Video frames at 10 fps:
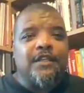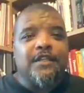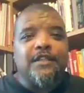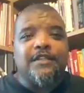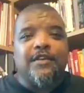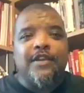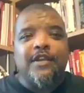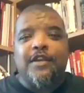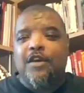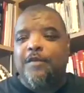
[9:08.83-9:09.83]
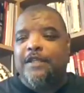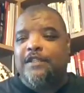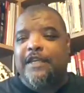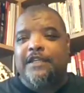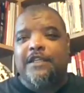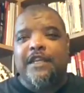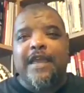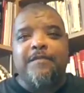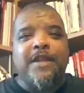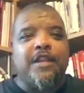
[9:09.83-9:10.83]
So in the comments section, let
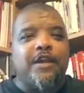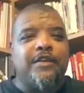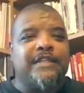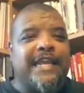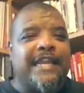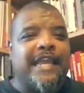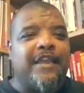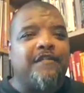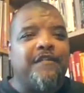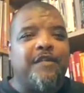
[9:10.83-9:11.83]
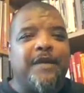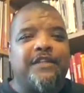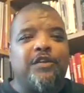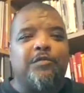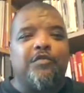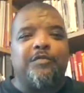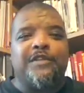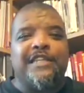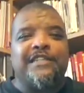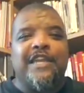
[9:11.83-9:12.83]
me know exactly how you feel about Tommy Robinson.
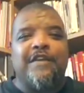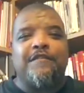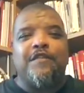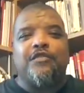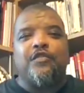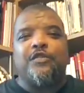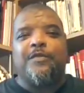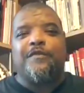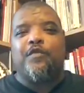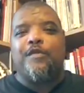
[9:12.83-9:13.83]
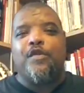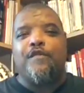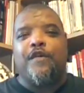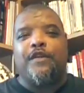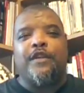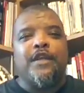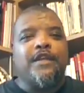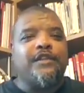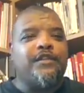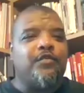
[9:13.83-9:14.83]
Let's get a few thoughts before we move on
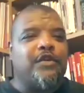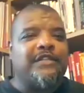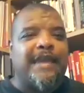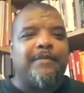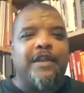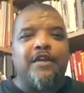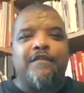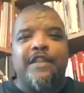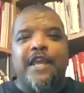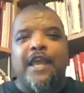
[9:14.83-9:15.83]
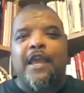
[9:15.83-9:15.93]
to what's happening over there.